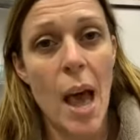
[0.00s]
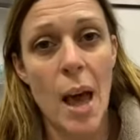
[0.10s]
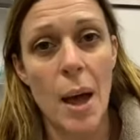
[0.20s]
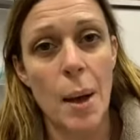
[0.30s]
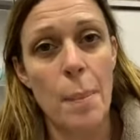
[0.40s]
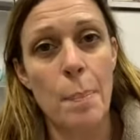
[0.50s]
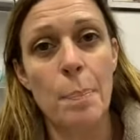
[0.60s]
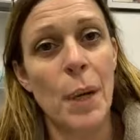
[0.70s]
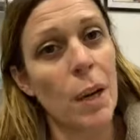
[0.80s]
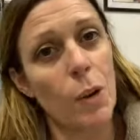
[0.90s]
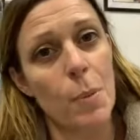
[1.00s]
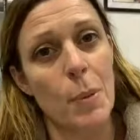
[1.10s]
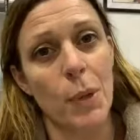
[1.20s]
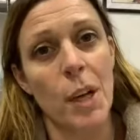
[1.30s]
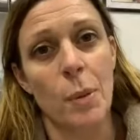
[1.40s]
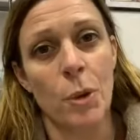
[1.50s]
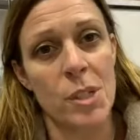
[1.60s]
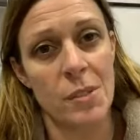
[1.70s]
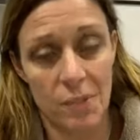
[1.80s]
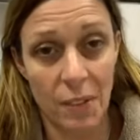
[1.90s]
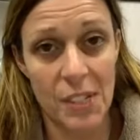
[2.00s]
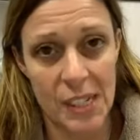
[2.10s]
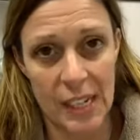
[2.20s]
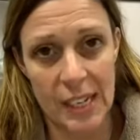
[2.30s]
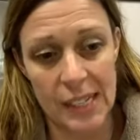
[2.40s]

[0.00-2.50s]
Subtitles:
But a lot of people that come across it have never seen it.